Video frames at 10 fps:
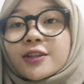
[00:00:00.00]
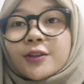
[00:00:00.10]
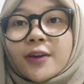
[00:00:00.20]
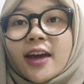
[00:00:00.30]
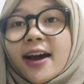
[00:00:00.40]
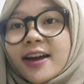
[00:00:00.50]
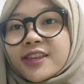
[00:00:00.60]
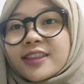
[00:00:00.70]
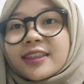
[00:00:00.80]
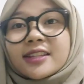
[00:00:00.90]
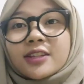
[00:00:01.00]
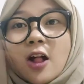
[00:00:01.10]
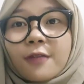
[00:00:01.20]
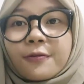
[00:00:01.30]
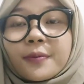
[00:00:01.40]
So yeah, I think that's
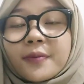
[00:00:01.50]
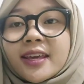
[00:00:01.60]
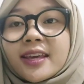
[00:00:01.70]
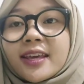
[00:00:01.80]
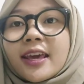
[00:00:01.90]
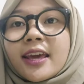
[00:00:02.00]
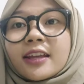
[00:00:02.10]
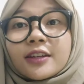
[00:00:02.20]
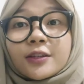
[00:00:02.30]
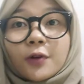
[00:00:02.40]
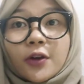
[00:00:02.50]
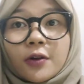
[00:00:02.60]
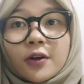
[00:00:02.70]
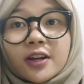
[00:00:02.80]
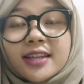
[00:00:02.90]
all for me. Thanks for
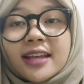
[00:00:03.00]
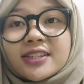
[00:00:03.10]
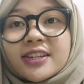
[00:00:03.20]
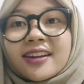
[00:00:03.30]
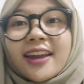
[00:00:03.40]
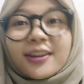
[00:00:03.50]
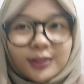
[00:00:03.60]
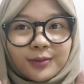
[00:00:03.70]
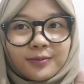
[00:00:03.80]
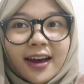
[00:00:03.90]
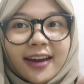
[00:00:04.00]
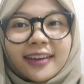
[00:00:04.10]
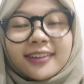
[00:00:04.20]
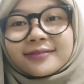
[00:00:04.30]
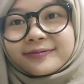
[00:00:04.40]
your attention and goodbye.